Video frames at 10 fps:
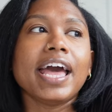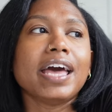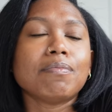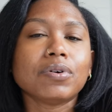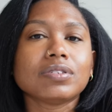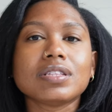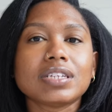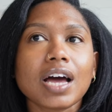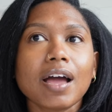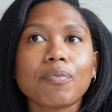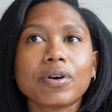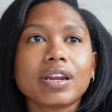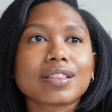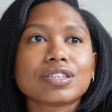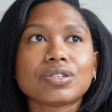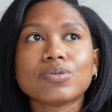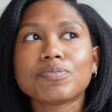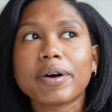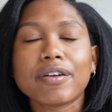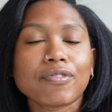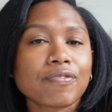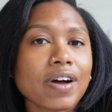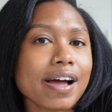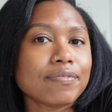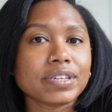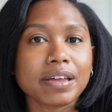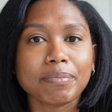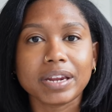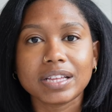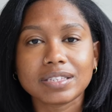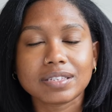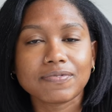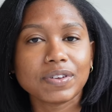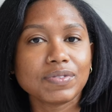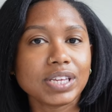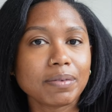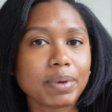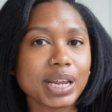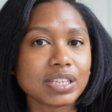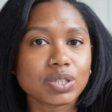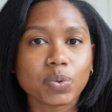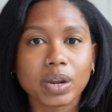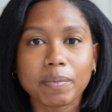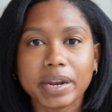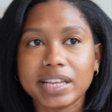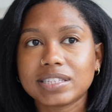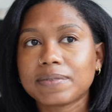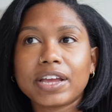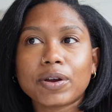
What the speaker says: And most of the time, we're hitting the snooze button for 5, 10 minutes, 15 minutes, 20 minutes.